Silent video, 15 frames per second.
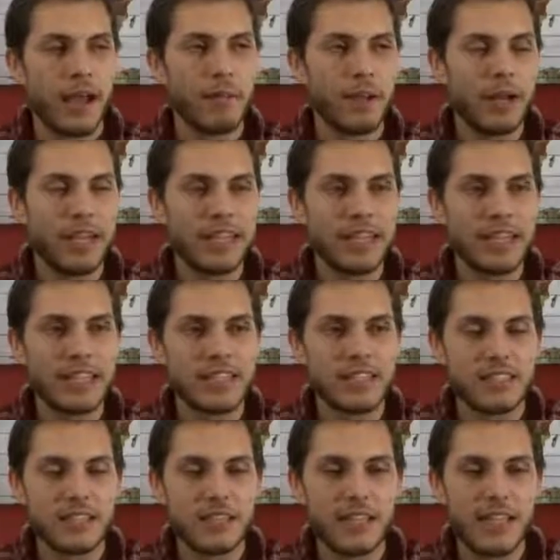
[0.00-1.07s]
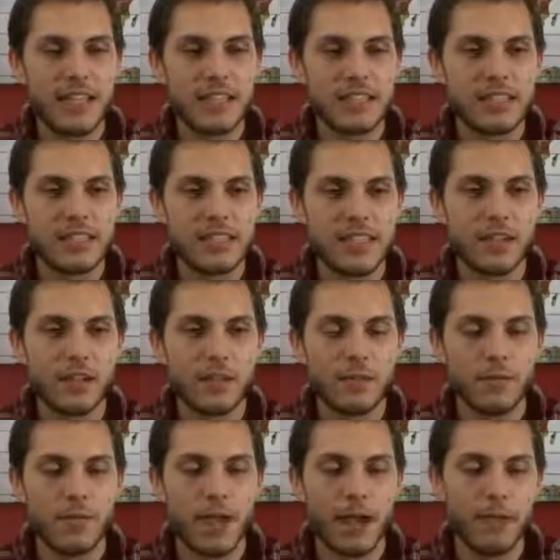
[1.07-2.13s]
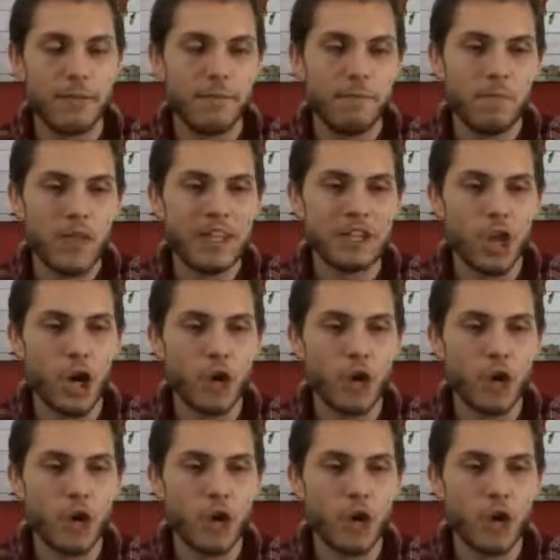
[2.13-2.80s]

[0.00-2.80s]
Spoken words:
I mean, it's still, it's